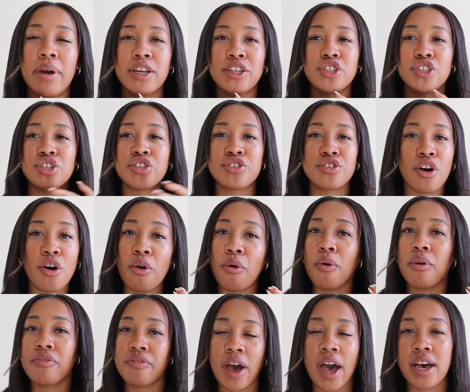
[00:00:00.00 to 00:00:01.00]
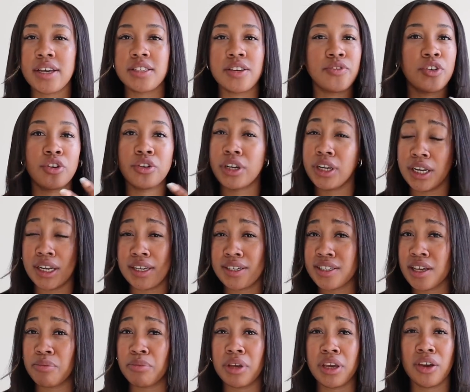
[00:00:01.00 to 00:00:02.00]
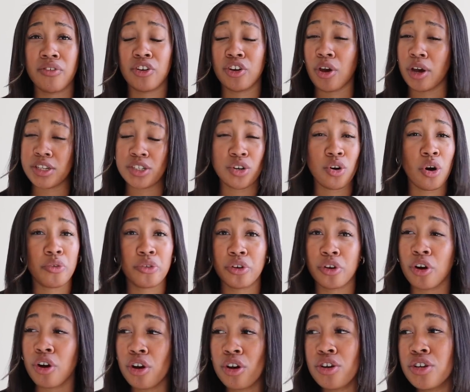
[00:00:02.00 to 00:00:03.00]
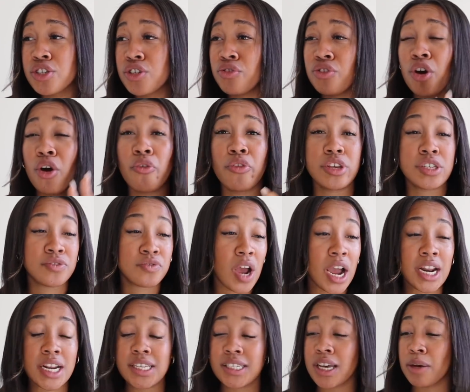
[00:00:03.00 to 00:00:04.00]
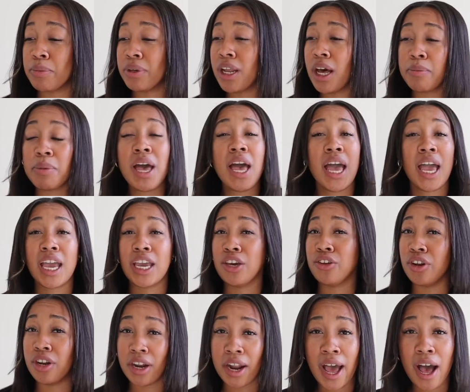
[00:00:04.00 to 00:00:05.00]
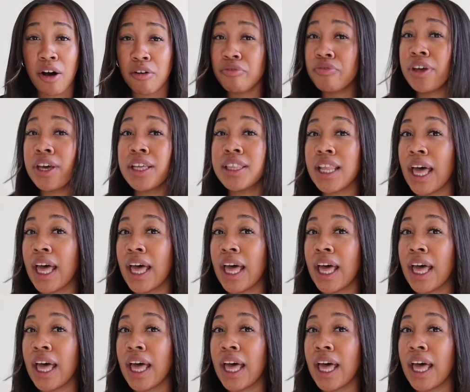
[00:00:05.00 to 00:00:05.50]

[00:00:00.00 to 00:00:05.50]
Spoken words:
It's just so fast. If you're needing something, if you got to go out with the girls, you know this Friday is coming up and you need an outfit,